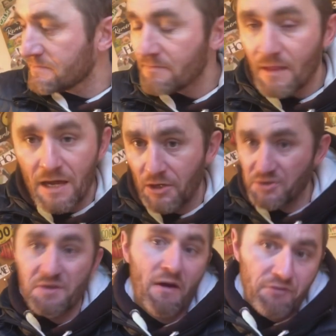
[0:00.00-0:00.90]
and lots
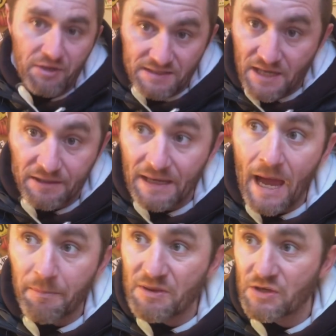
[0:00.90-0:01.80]
of other things that are going to
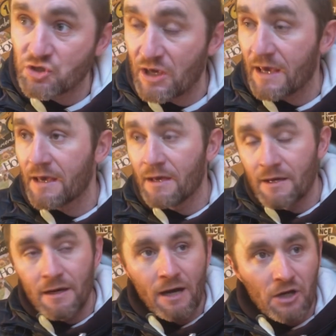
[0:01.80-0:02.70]
happen this year.
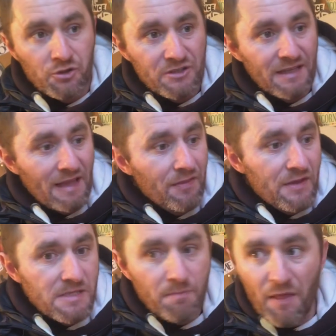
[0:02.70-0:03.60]
I just think that
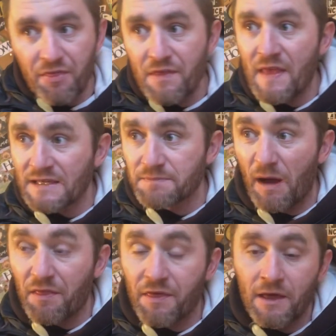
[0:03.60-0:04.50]
this month and next
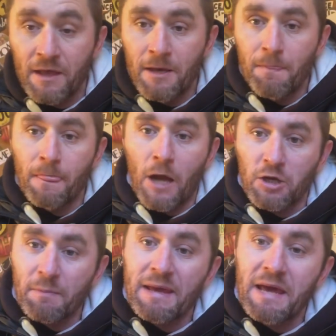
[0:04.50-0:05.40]
month, I'm going
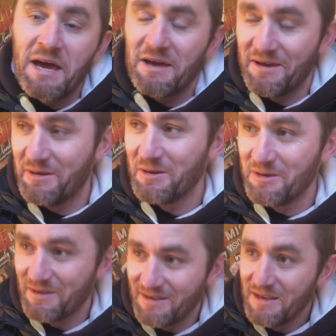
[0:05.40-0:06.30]
to be
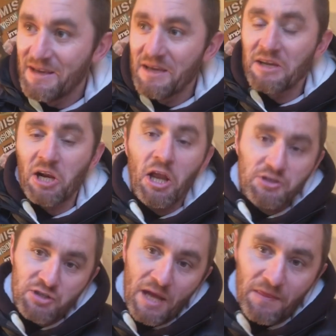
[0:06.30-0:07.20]

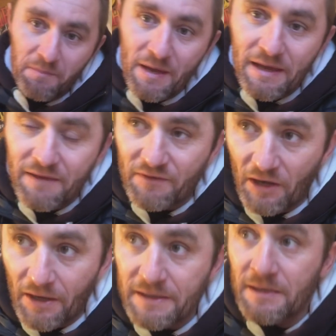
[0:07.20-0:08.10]
clutching at the bit, if you
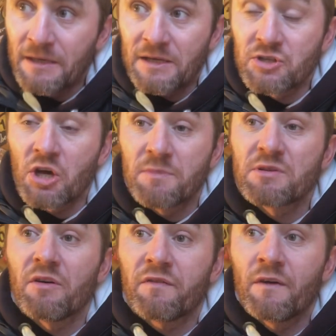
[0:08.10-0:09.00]
like, in terms
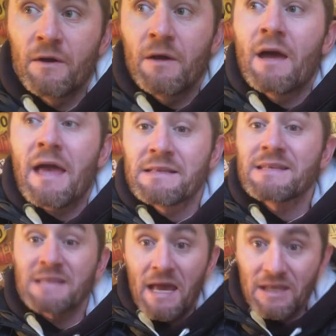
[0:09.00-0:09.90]
of
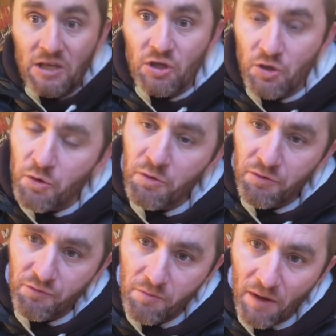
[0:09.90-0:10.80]
entertaining you
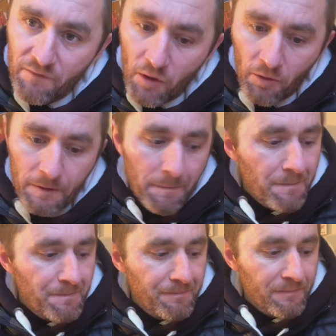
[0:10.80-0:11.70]
through my vlog.
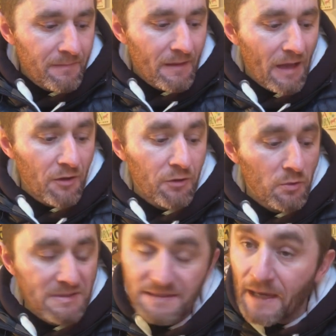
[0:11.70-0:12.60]
And I thought
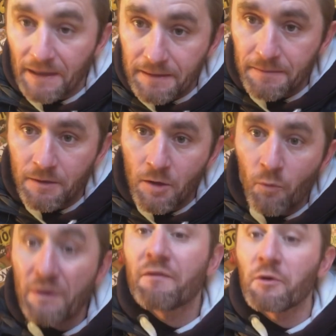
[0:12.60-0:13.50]
today,
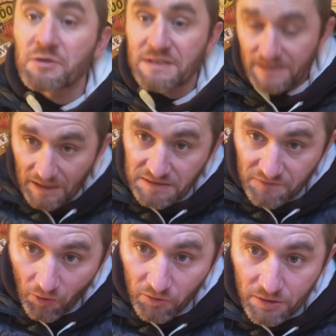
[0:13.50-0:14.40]
we'd focus today's
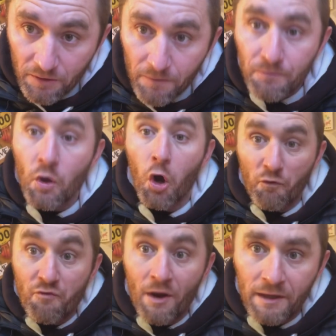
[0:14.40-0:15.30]
vlog on
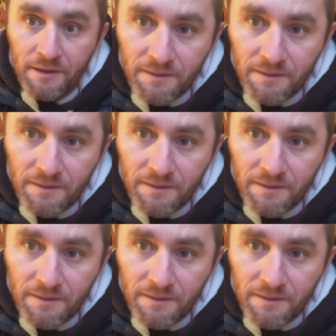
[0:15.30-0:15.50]
running.